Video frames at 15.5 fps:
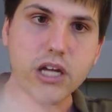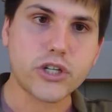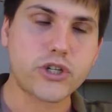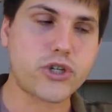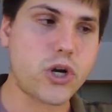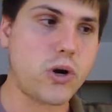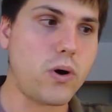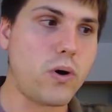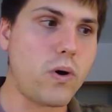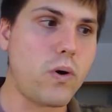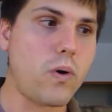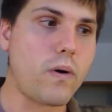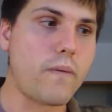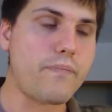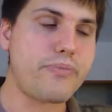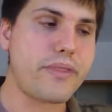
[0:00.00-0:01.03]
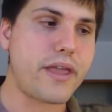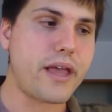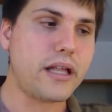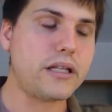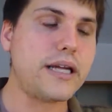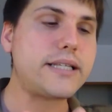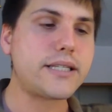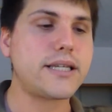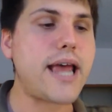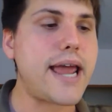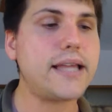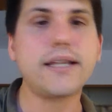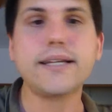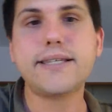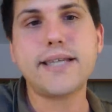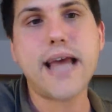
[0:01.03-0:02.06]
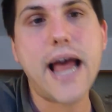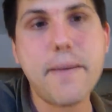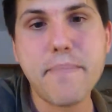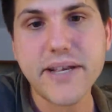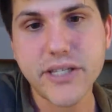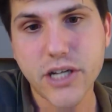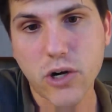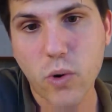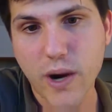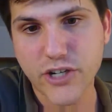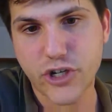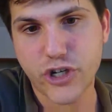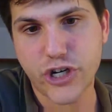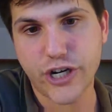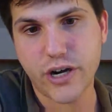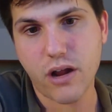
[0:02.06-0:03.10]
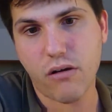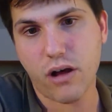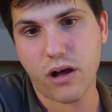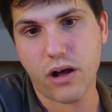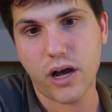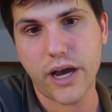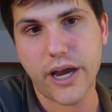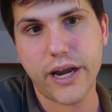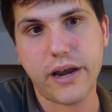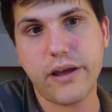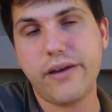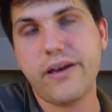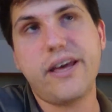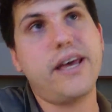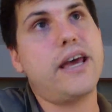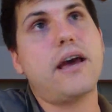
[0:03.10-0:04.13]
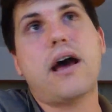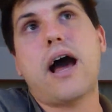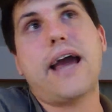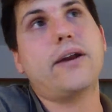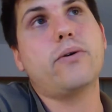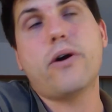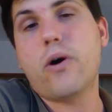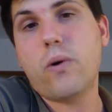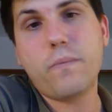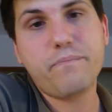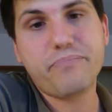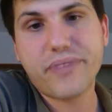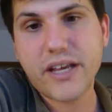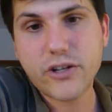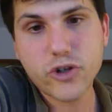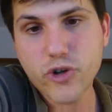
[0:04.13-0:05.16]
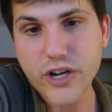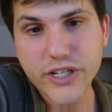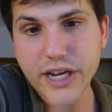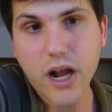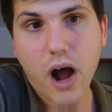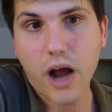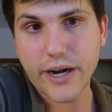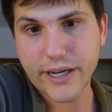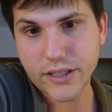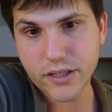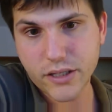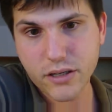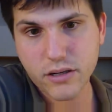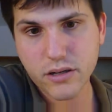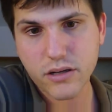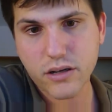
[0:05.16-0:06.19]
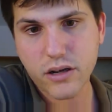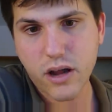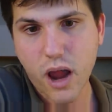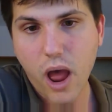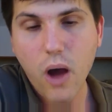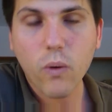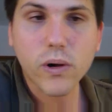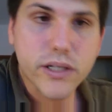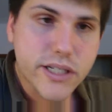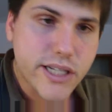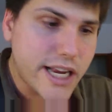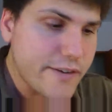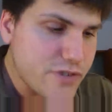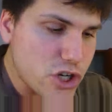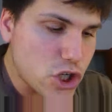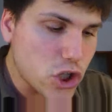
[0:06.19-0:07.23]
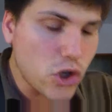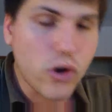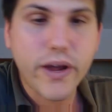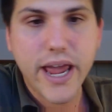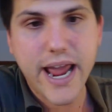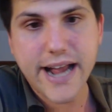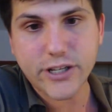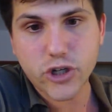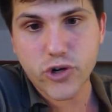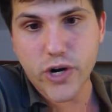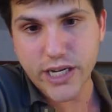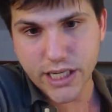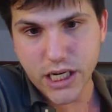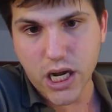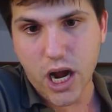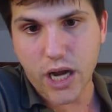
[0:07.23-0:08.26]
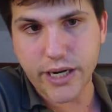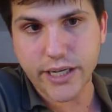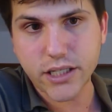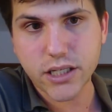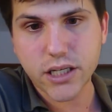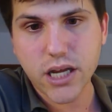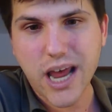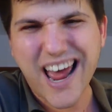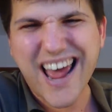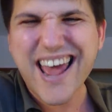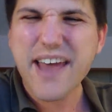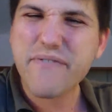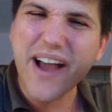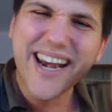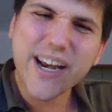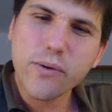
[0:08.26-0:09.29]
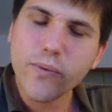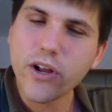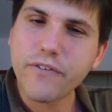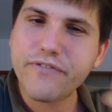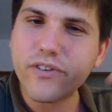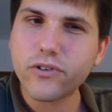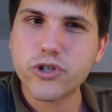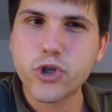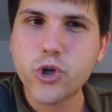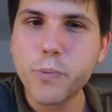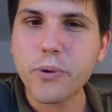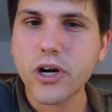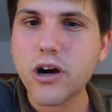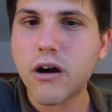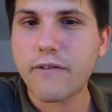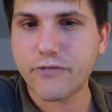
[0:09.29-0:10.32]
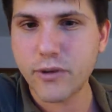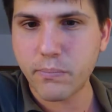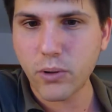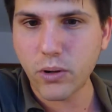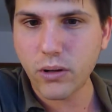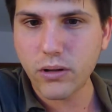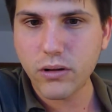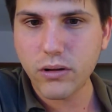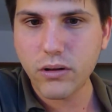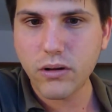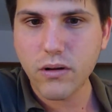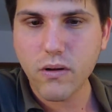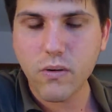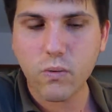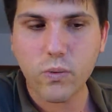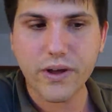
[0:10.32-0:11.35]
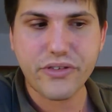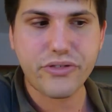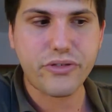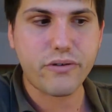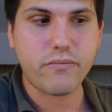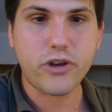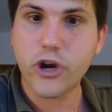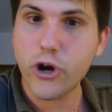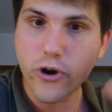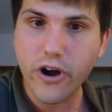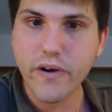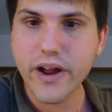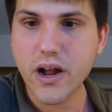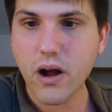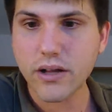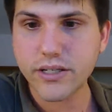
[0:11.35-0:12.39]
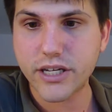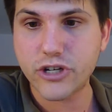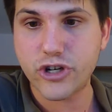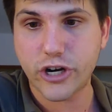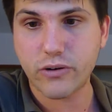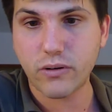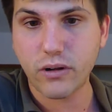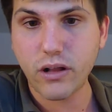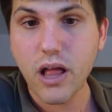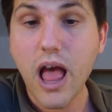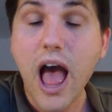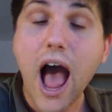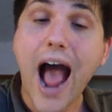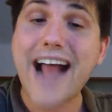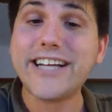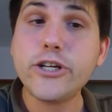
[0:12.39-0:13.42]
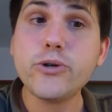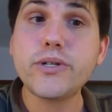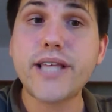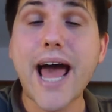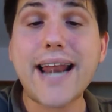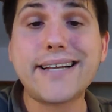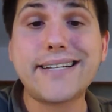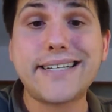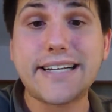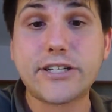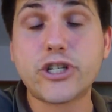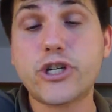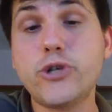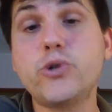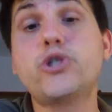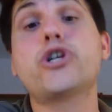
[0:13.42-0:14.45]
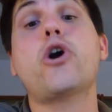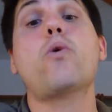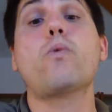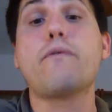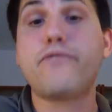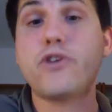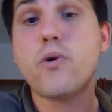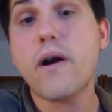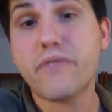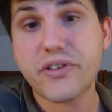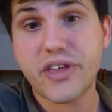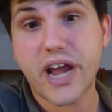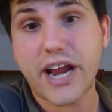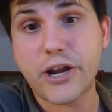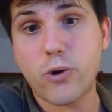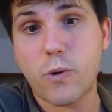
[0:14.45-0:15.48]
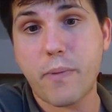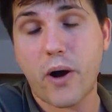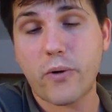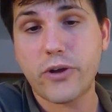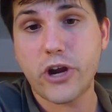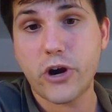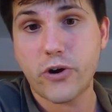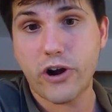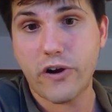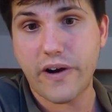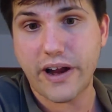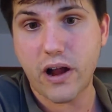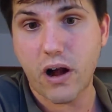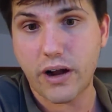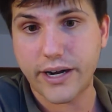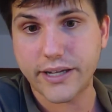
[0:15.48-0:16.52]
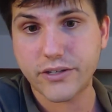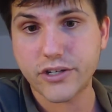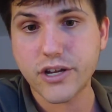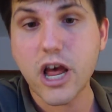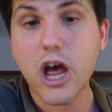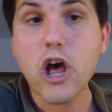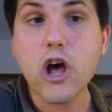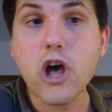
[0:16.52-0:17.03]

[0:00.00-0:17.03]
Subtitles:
So let's say I missed a question on, I don't know, stress incontinence. Well, instead of just looking at stress incontinence, if I didn't feel super comfortable with urinary incontinence in general, I'd use that as an excuse to go review everything I knew about urinary incontinence.